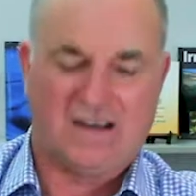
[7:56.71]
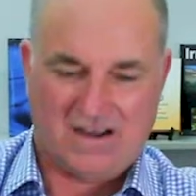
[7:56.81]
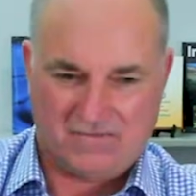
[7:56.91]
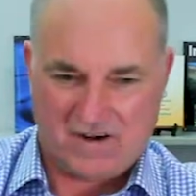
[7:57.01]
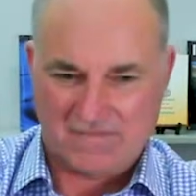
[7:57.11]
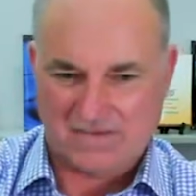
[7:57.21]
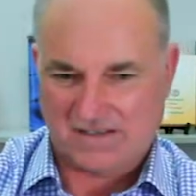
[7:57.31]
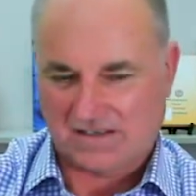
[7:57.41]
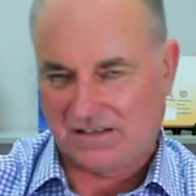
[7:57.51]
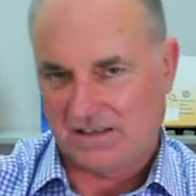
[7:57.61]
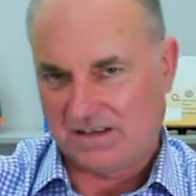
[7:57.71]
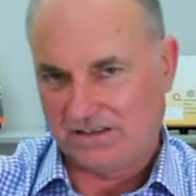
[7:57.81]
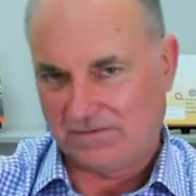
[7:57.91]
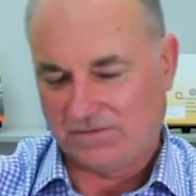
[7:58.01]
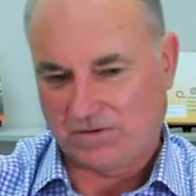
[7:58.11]
and rapid decline
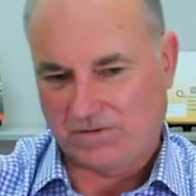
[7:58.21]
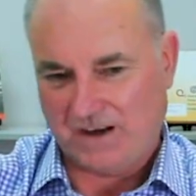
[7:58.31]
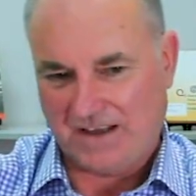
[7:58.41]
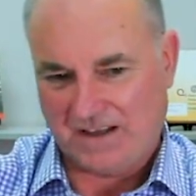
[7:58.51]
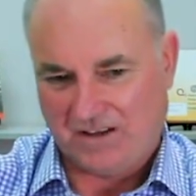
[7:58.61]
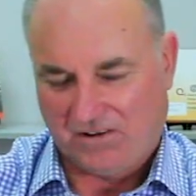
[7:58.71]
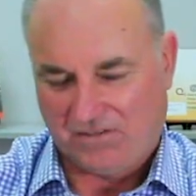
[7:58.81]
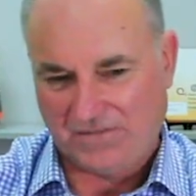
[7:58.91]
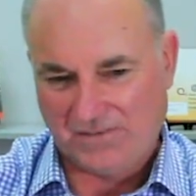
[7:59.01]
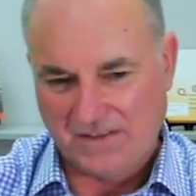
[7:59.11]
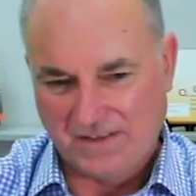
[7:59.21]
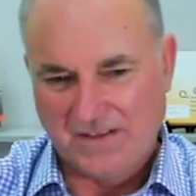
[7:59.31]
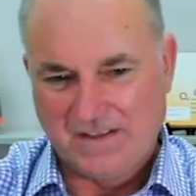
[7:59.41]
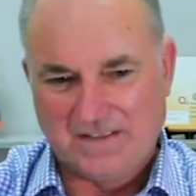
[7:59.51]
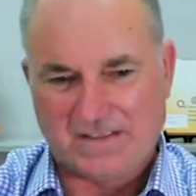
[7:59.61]
of waterway health.
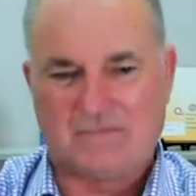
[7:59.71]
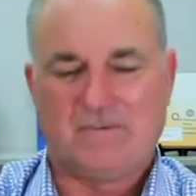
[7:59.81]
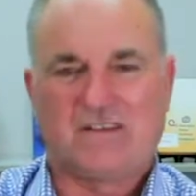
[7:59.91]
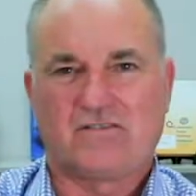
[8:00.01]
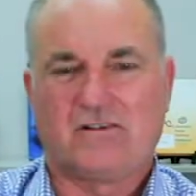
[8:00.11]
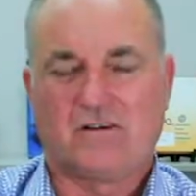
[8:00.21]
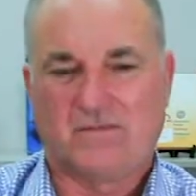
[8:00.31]
That means your